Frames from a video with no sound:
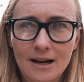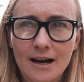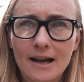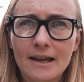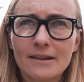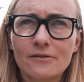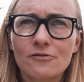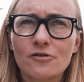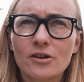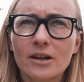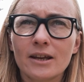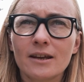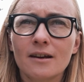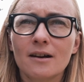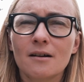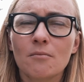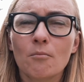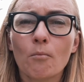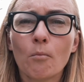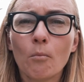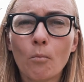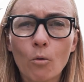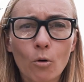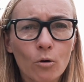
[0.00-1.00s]
I drink
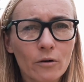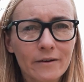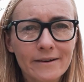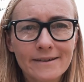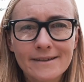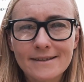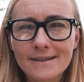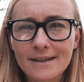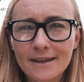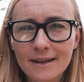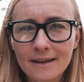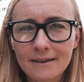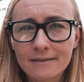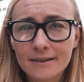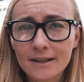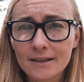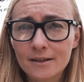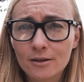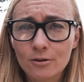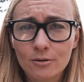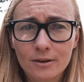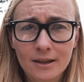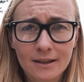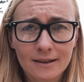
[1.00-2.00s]
more tea
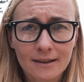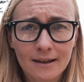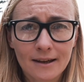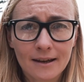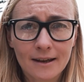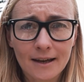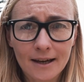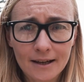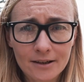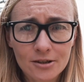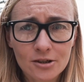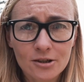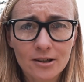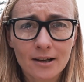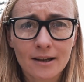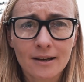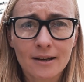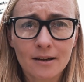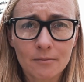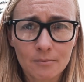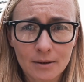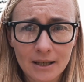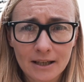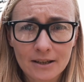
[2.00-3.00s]
than you can actually
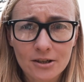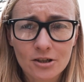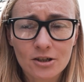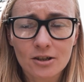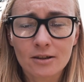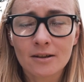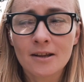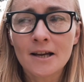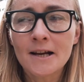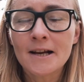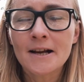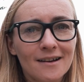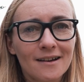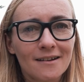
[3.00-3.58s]
imagine.